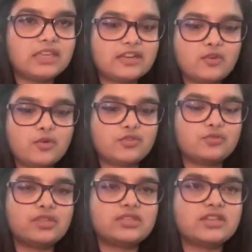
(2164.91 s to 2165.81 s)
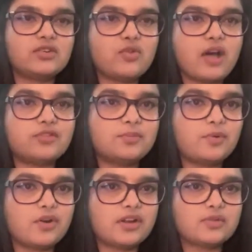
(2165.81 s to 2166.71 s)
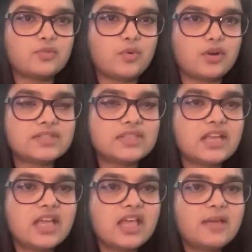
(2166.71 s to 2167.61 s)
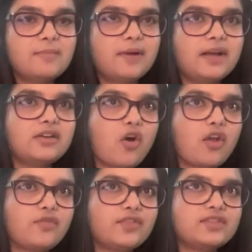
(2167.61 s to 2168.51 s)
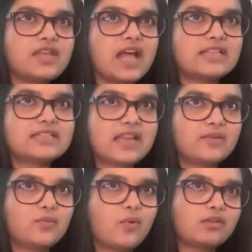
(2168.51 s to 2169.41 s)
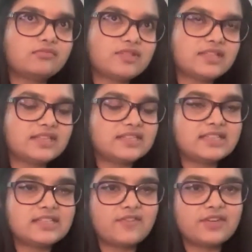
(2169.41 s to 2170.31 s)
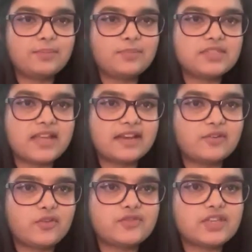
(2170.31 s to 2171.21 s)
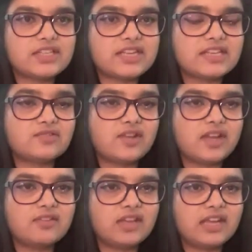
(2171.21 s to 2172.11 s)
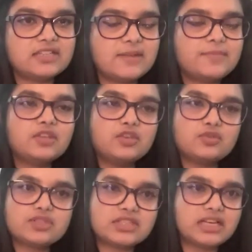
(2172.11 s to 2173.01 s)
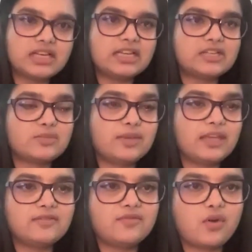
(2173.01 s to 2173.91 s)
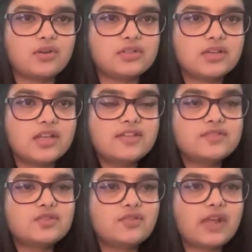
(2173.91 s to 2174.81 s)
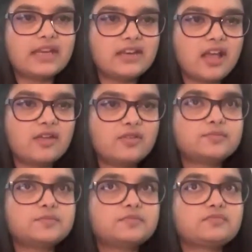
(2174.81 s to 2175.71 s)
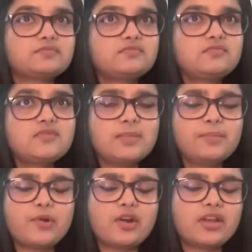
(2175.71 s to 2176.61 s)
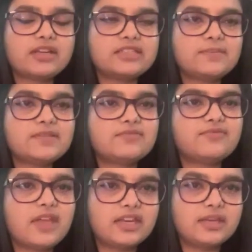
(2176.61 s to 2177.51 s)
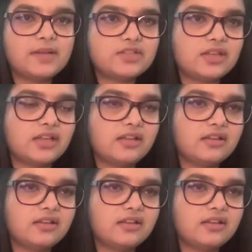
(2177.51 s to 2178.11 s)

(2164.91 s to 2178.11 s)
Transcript: they can go through this and know how the product works. But all of this has like what, 60-70% of success rate. You still need to be involved. So right now product team is very much